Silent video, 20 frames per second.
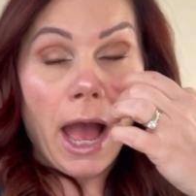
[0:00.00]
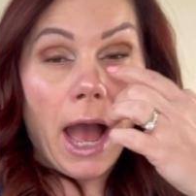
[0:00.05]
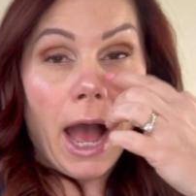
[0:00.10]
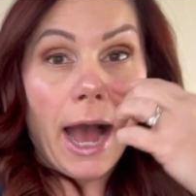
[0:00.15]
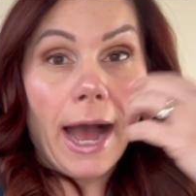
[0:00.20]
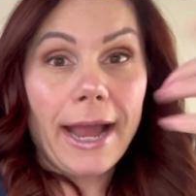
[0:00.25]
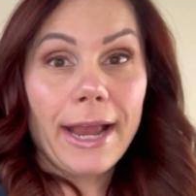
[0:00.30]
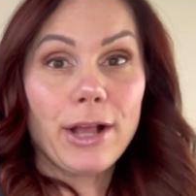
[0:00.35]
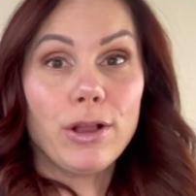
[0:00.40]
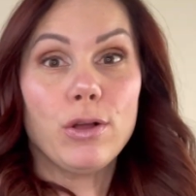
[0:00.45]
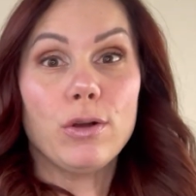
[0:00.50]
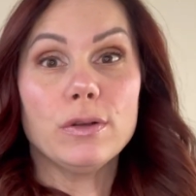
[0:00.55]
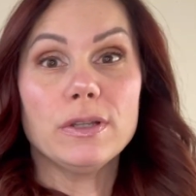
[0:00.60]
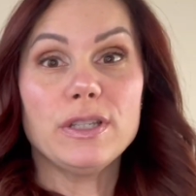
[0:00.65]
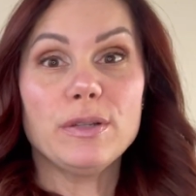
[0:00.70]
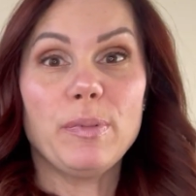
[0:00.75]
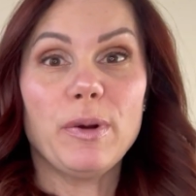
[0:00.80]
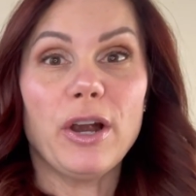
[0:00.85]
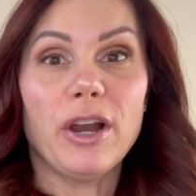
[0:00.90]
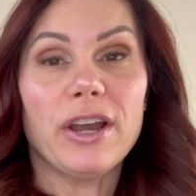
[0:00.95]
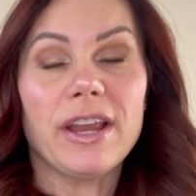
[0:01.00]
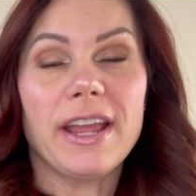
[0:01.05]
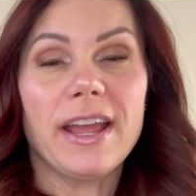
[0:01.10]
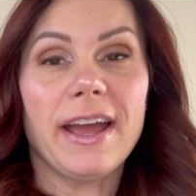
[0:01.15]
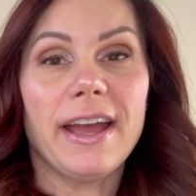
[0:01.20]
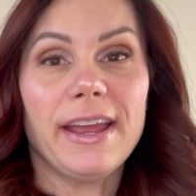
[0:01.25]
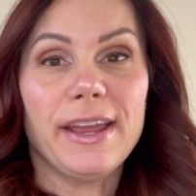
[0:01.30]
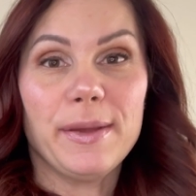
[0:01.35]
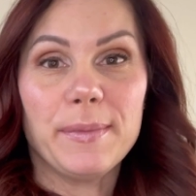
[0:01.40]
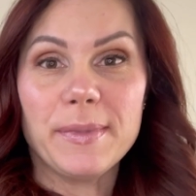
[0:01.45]
I closed a party.
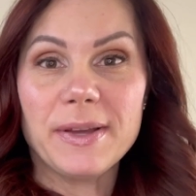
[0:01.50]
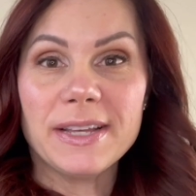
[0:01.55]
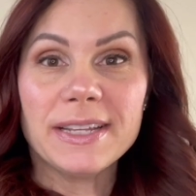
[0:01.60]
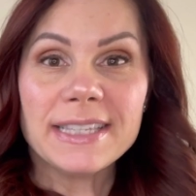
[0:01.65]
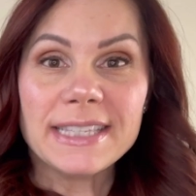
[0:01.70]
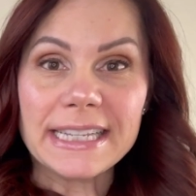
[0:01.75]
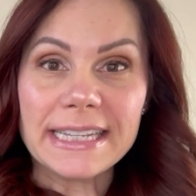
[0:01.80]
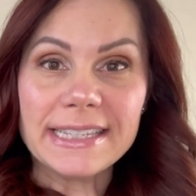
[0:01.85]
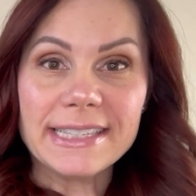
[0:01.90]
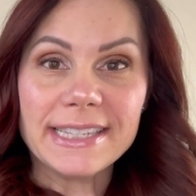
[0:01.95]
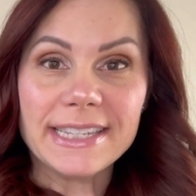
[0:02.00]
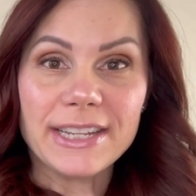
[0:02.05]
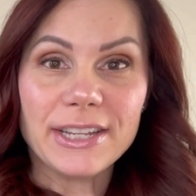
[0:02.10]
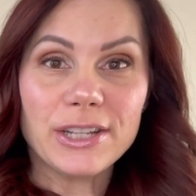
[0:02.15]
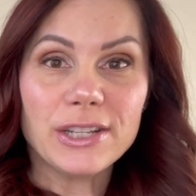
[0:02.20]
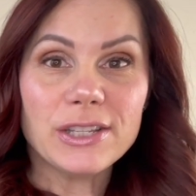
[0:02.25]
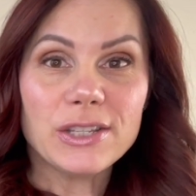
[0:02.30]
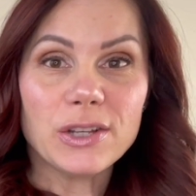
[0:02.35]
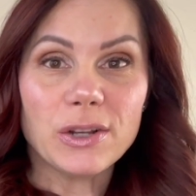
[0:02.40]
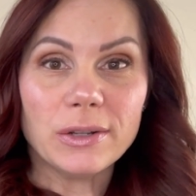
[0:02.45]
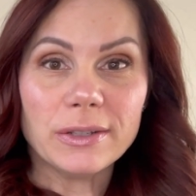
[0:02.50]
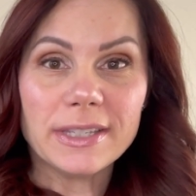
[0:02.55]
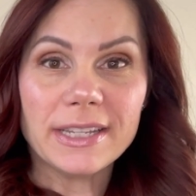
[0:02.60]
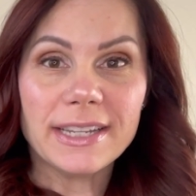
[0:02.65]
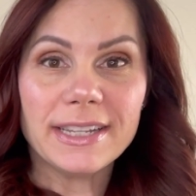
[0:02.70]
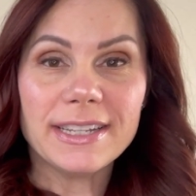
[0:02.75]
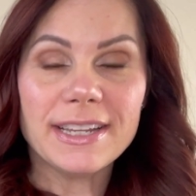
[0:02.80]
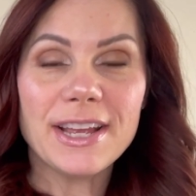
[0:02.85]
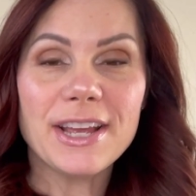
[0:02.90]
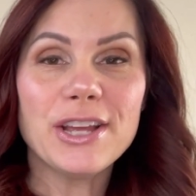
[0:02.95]
I am a Scentsy
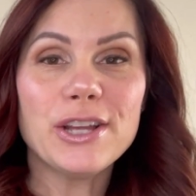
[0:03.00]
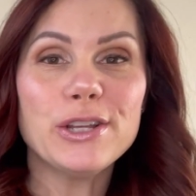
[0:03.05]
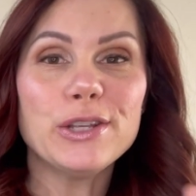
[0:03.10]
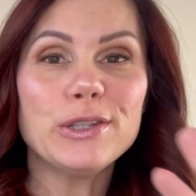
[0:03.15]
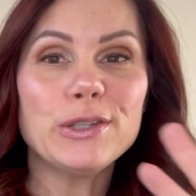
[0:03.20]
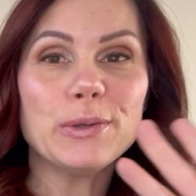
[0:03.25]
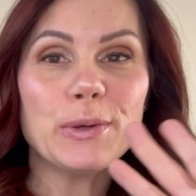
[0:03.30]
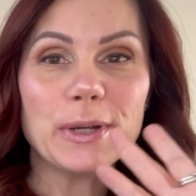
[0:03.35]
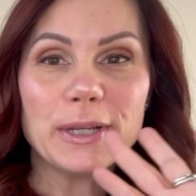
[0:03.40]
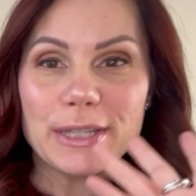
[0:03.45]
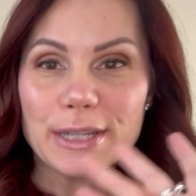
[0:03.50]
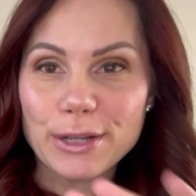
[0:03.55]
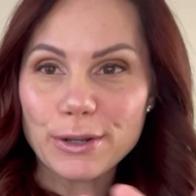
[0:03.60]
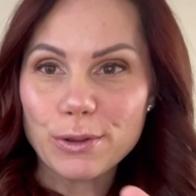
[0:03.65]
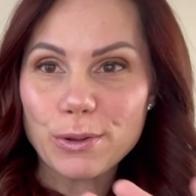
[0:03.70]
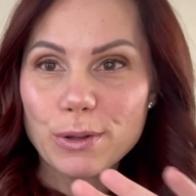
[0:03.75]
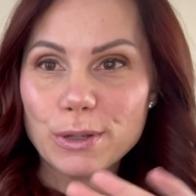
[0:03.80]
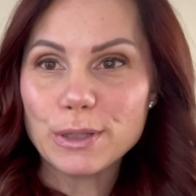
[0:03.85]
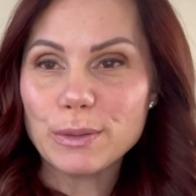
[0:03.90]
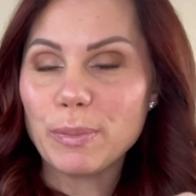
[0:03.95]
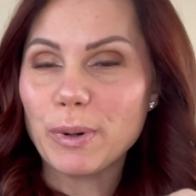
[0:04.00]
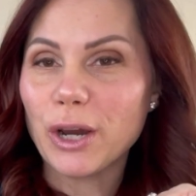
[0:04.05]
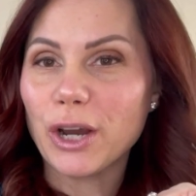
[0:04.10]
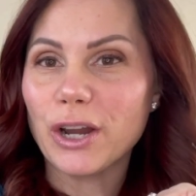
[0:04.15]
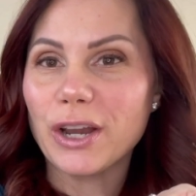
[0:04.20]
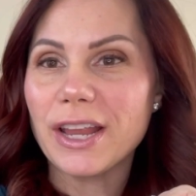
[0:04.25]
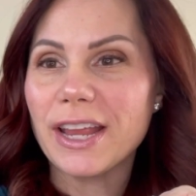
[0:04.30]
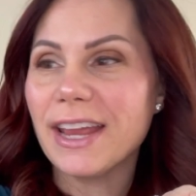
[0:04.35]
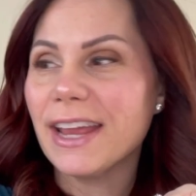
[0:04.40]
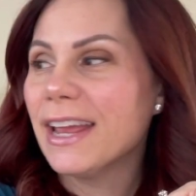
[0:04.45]
consultant, so I did close a
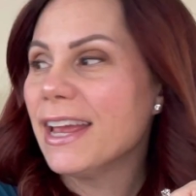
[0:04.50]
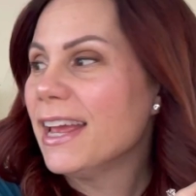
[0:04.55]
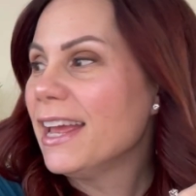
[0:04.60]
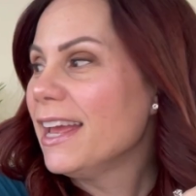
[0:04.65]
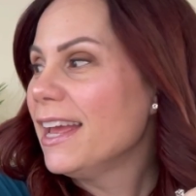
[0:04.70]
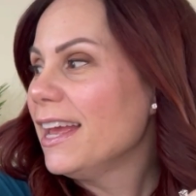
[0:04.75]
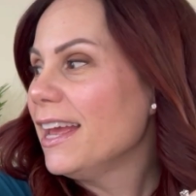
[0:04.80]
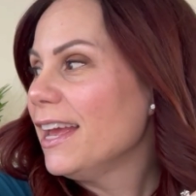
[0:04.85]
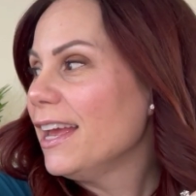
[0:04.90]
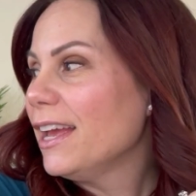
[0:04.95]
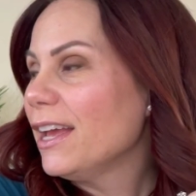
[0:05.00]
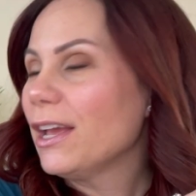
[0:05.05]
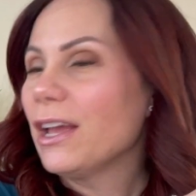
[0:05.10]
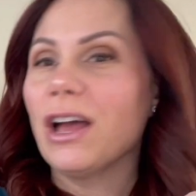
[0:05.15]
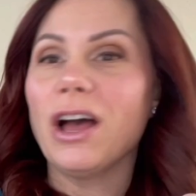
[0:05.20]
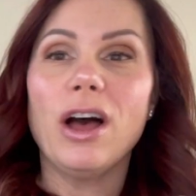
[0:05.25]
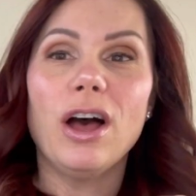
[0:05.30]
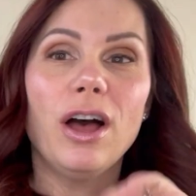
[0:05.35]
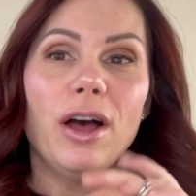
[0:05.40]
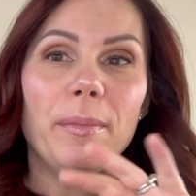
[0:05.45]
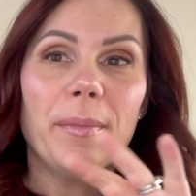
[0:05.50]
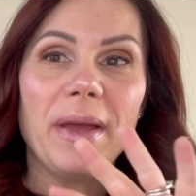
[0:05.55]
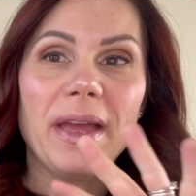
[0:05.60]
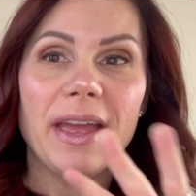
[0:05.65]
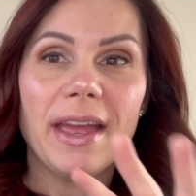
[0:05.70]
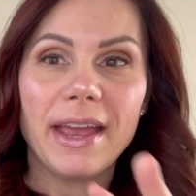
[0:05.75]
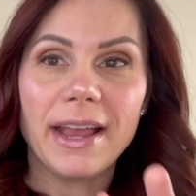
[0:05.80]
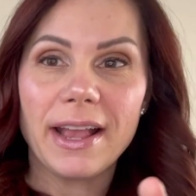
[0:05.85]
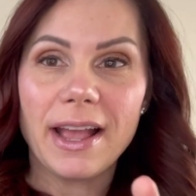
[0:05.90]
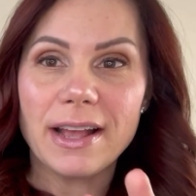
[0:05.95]
party um,
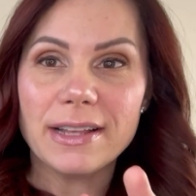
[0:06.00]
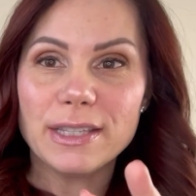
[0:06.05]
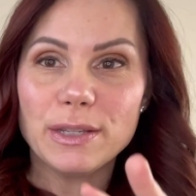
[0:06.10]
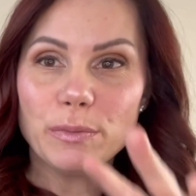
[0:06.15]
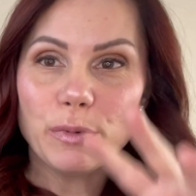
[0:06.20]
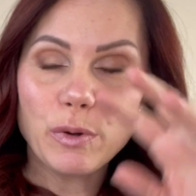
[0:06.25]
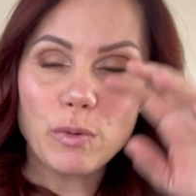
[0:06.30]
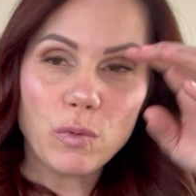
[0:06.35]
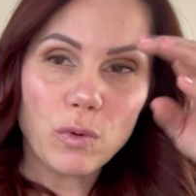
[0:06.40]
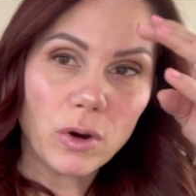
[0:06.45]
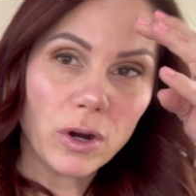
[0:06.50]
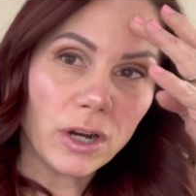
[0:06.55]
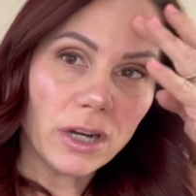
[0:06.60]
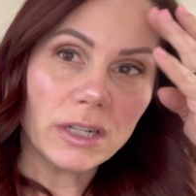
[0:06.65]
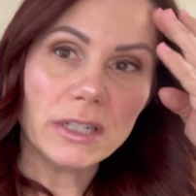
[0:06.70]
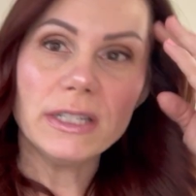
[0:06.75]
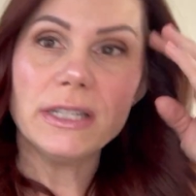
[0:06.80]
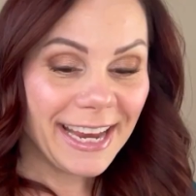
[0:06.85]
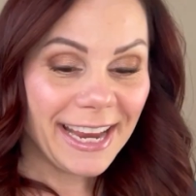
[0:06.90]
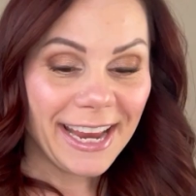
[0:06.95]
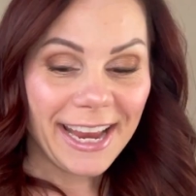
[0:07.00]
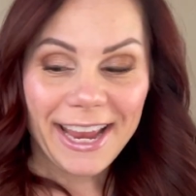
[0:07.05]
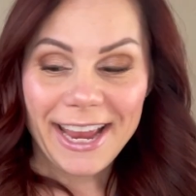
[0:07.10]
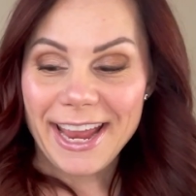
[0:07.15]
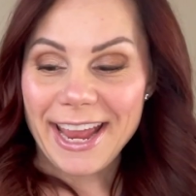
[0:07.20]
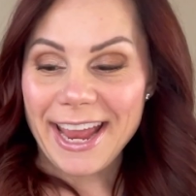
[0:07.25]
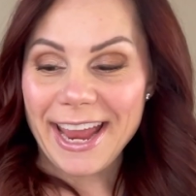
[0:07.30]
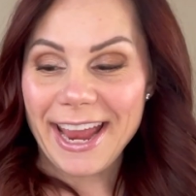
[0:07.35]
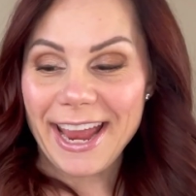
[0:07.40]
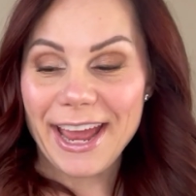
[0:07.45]
and got some rewards.
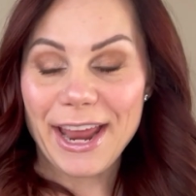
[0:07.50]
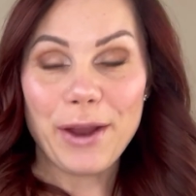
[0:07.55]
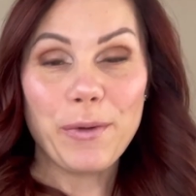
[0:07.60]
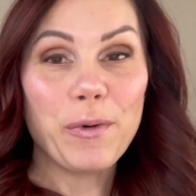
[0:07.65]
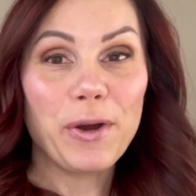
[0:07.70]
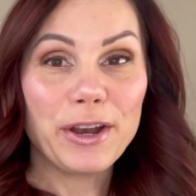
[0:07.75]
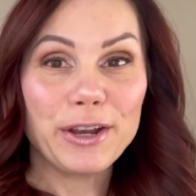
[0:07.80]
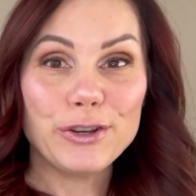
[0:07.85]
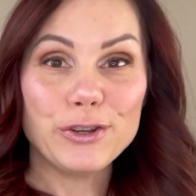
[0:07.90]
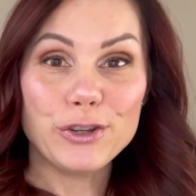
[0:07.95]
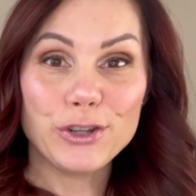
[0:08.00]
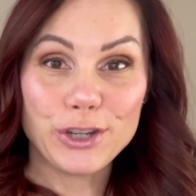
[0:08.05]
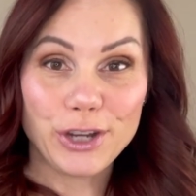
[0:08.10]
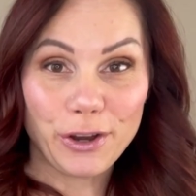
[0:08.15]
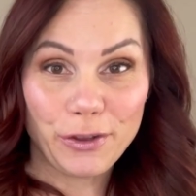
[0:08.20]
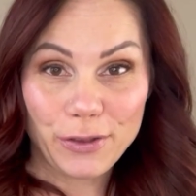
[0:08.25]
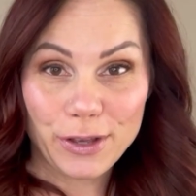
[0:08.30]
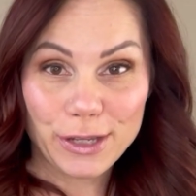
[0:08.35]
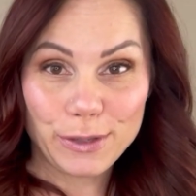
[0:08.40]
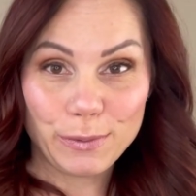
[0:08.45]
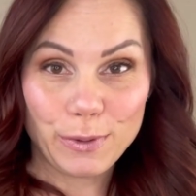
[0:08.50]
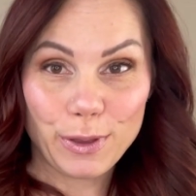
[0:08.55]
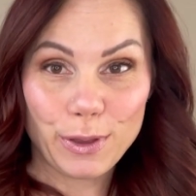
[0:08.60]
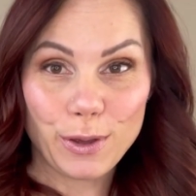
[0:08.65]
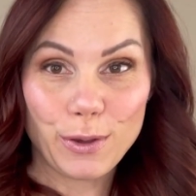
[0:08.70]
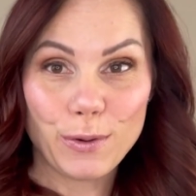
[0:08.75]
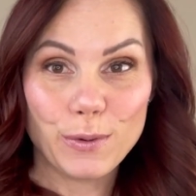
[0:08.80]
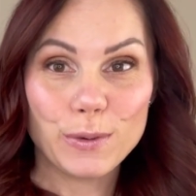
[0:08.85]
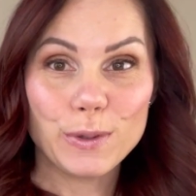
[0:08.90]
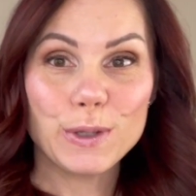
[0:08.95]
And I wanted to share this with
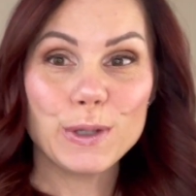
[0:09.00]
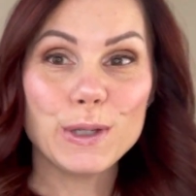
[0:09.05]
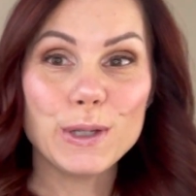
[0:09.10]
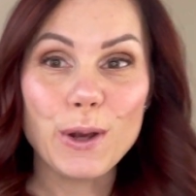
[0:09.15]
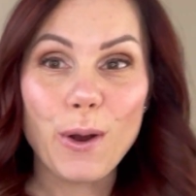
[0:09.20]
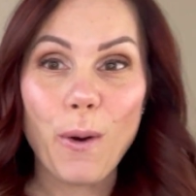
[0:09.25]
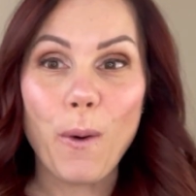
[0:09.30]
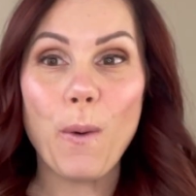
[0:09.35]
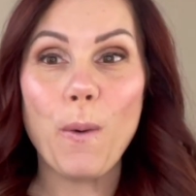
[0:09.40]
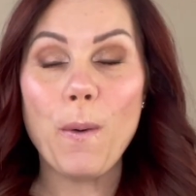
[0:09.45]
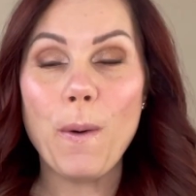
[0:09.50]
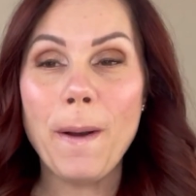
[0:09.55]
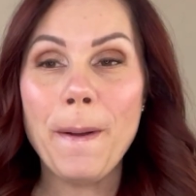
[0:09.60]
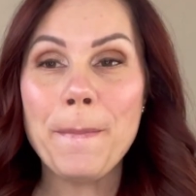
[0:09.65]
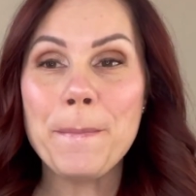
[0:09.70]
you. So,